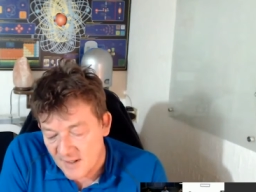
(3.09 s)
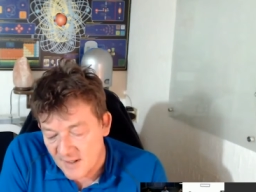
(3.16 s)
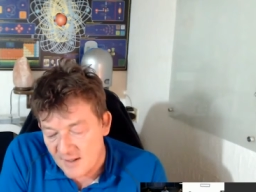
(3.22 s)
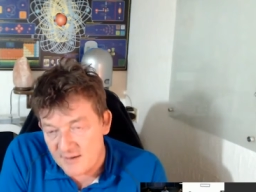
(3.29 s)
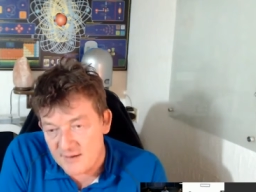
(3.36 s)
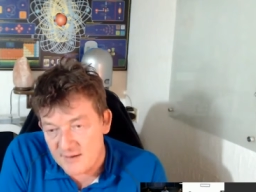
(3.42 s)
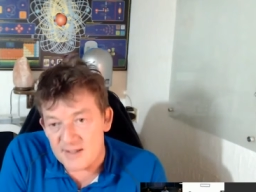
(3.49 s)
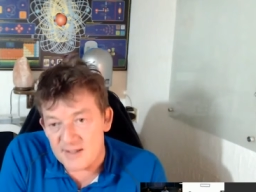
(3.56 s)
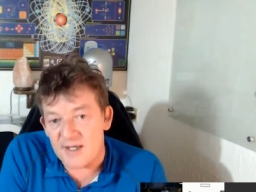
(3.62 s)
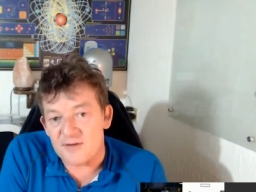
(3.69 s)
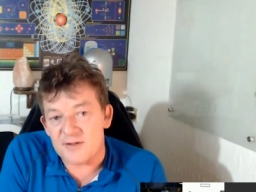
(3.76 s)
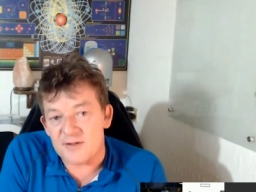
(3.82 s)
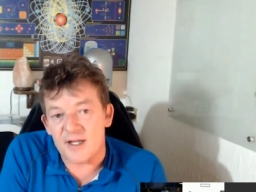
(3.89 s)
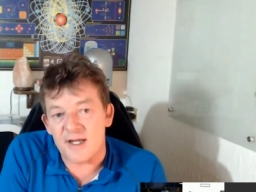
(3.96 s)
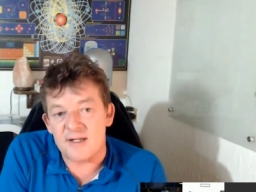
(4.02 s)
and
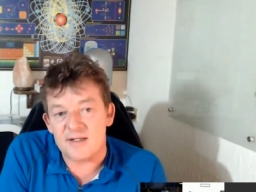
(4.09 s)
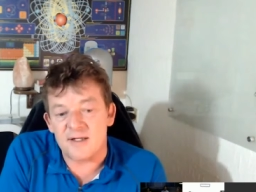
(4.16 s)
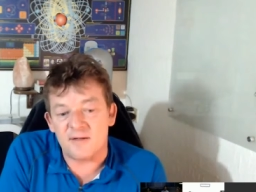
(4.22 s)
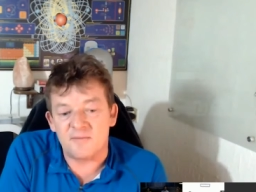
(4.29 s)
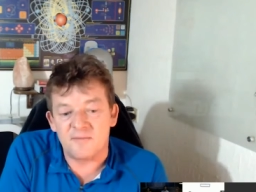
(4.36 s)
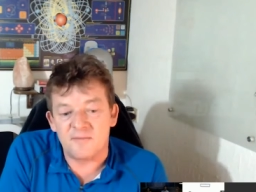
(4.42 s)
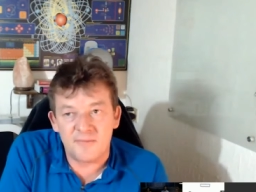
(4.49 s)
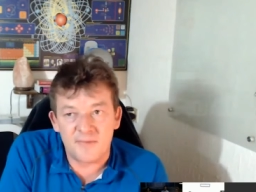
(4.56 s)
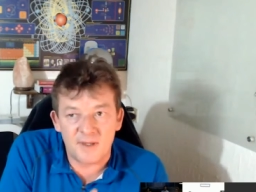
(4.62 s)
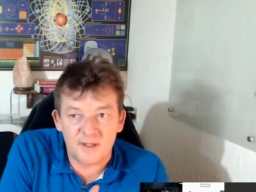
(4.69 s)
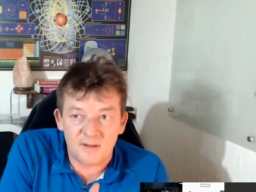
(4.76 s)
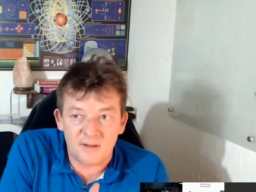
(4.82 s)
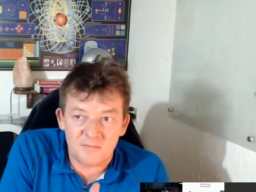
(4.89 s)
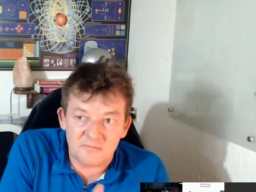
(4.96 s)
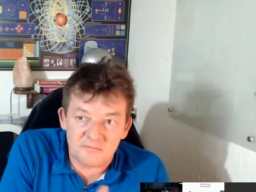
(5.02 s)
decentralizing
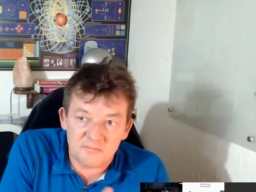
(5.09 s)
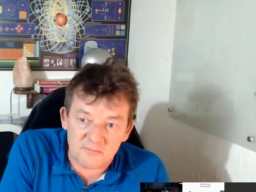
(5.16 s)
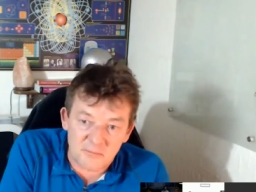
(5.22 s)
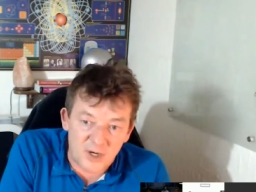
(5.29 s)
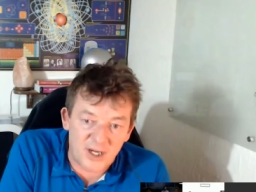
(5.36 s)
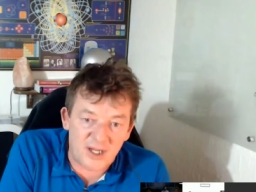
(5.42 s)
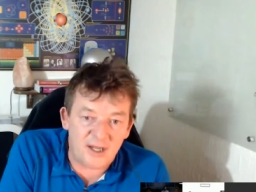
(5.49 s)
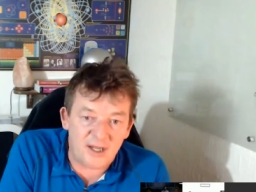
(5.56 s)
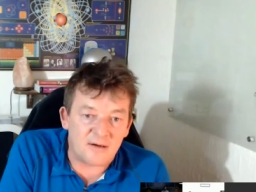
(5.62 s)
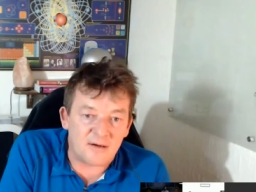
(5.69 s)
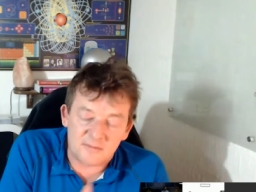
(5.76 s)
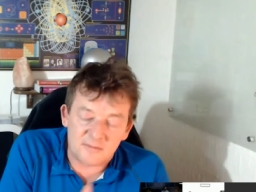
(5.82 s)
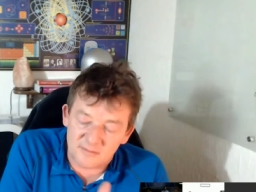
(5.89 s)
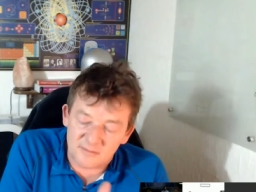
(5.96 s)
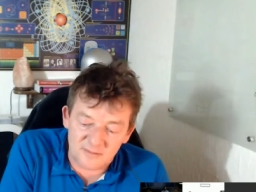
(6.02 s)
money or,